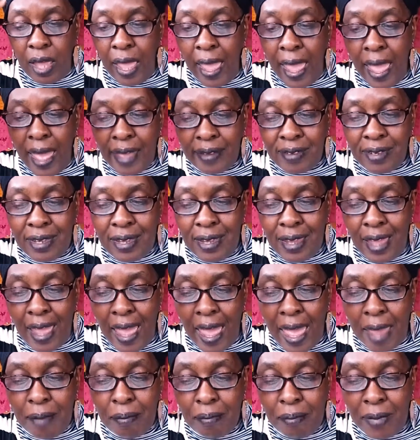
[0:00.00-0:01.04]
as he
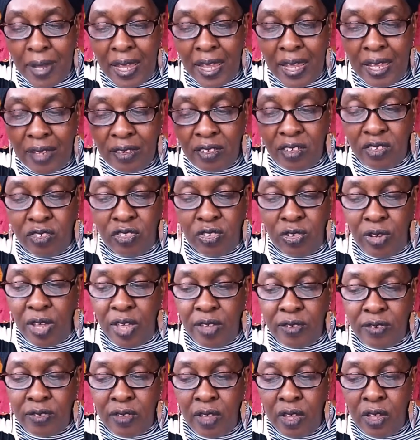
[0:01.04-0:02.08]
had made the
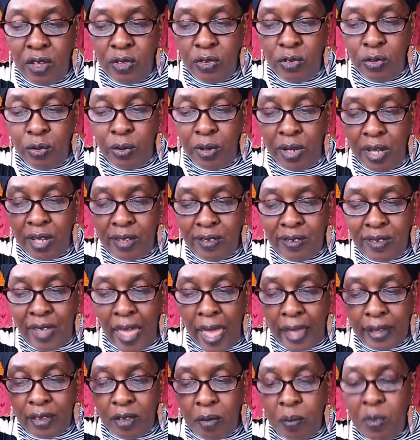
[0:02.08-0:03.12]
chest to the
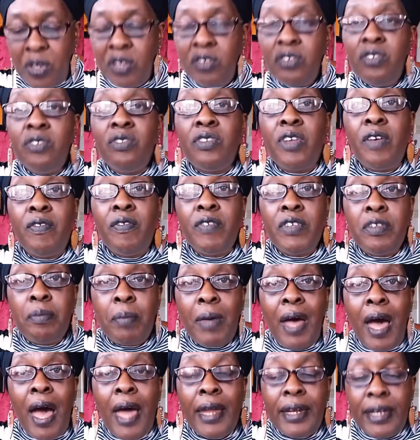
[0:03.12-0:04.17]
exact dimensions of his
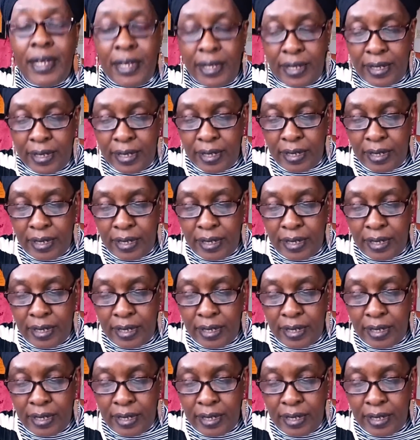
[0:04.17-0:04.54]
body.